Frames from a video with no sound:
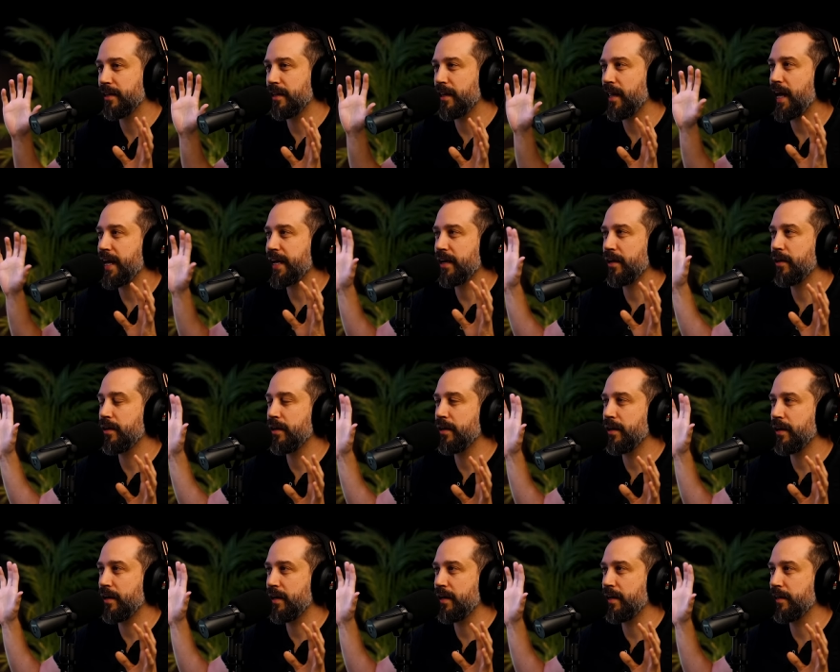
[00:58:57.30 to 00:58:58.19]
like
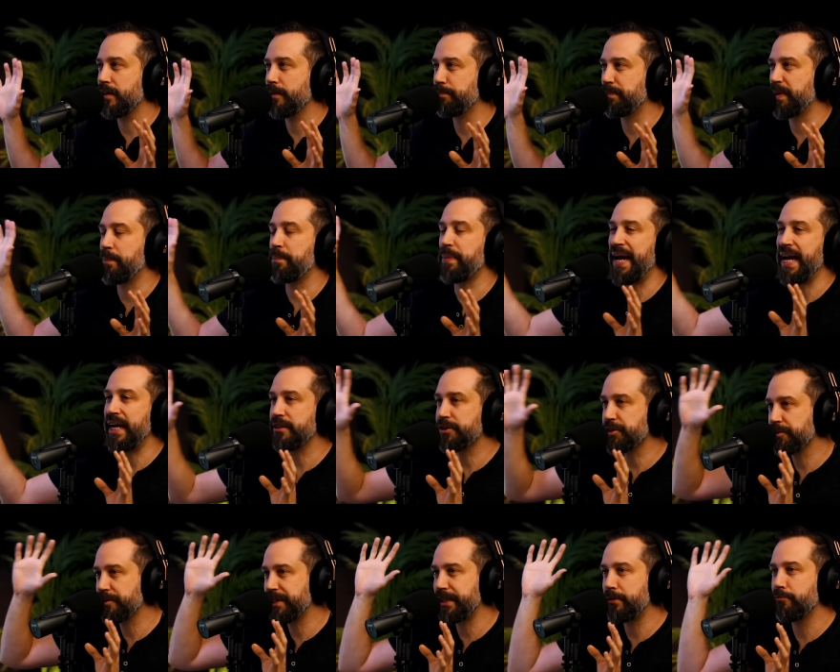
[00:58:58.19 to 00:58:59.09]
a, a
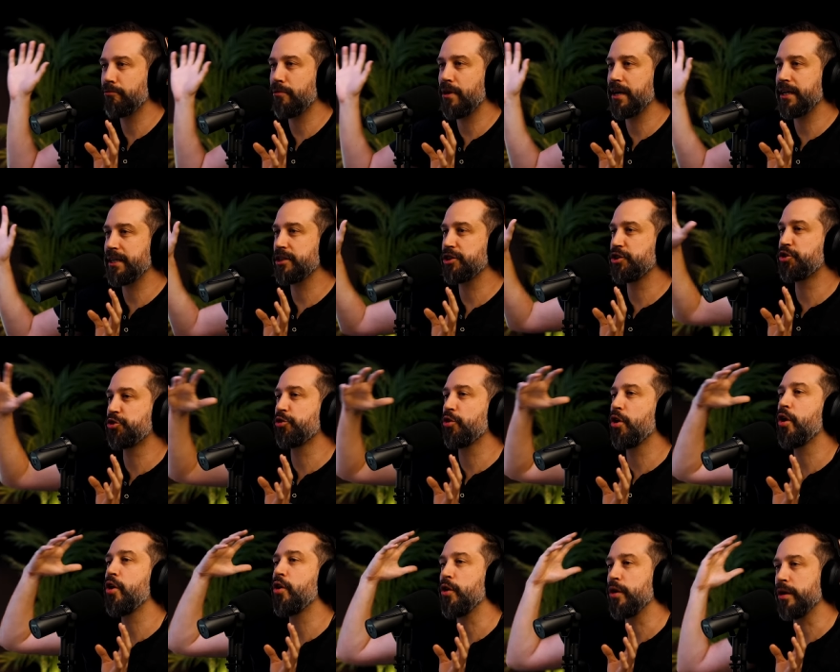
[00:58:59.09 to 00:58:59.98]
perpetually running
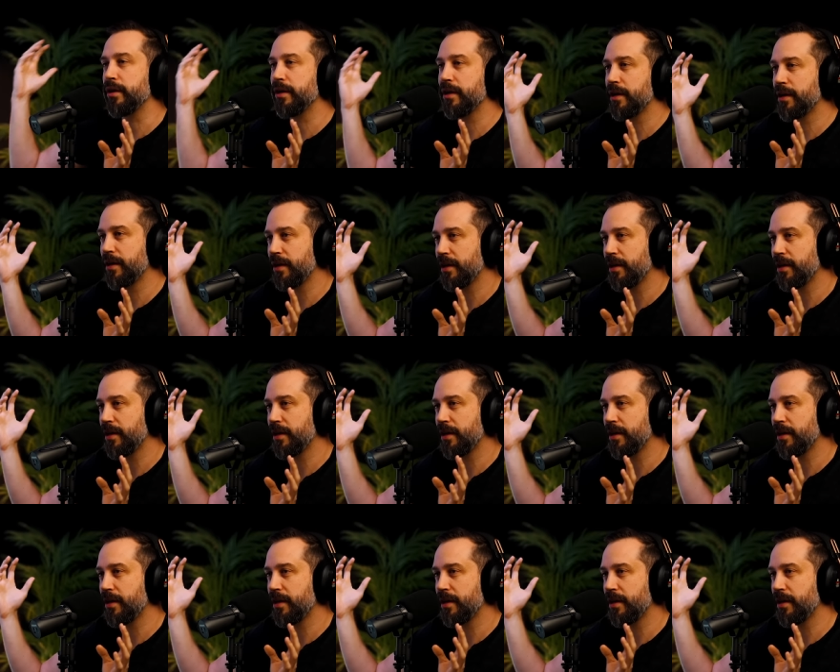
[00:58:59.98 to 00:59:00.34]
drone,